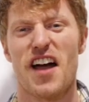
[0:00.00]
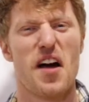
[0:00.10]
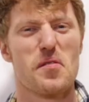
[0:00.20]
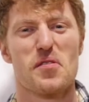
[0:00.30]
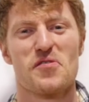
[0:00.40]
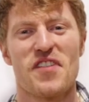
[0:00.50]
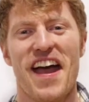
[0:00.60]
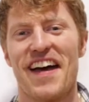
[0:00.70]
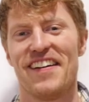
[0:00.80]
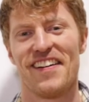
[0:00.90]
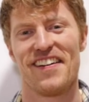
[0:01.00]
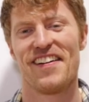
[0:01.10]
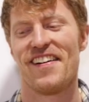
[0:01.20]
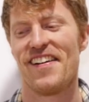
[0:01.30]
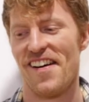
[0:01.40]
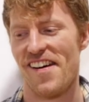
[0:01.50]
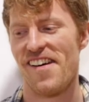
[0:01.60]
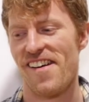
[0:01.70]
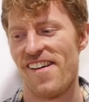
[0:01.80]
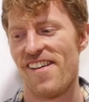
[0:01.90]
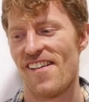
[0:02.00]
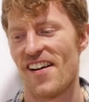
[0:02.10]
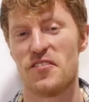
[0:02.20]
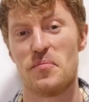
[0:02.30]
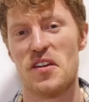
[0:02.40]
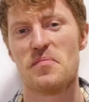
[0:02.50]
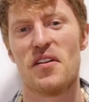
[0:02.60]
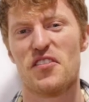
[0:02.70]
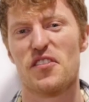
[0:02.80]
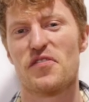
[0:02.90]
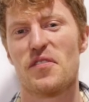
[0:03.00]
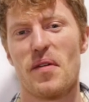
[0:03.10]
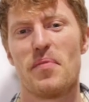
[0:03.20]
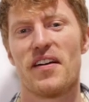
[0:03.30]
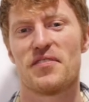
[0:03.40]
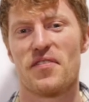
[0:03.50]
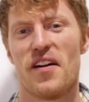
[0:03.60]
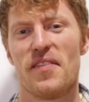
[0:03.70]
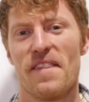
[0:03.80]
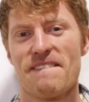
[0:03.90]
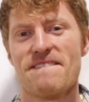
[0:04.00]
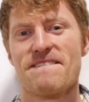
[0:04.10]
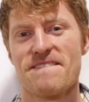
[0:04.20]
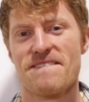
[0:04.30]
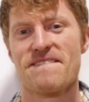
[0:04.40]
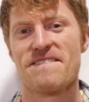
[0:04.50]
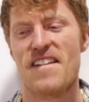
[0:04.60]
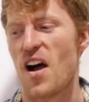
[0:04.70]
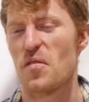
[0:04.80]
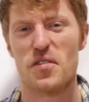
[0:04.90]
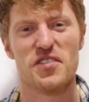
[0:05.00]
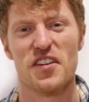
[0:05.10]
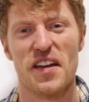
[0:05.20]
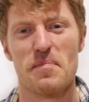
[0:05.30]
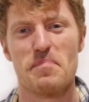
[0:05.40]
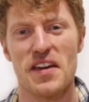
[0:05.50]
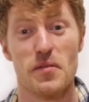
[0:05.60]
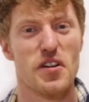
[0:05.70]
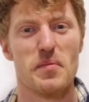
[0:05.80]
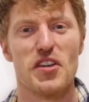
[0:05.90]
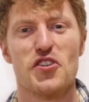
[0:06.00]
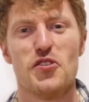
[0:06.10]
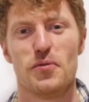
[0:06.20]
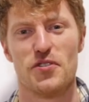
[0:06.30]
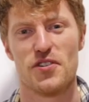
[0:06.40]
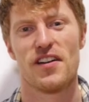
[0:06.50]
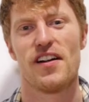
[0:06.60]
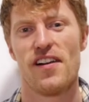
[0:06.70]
How we were rad. That was me, my girlfriend, and my best friend. How we were starting to get big. We were gonna be huge.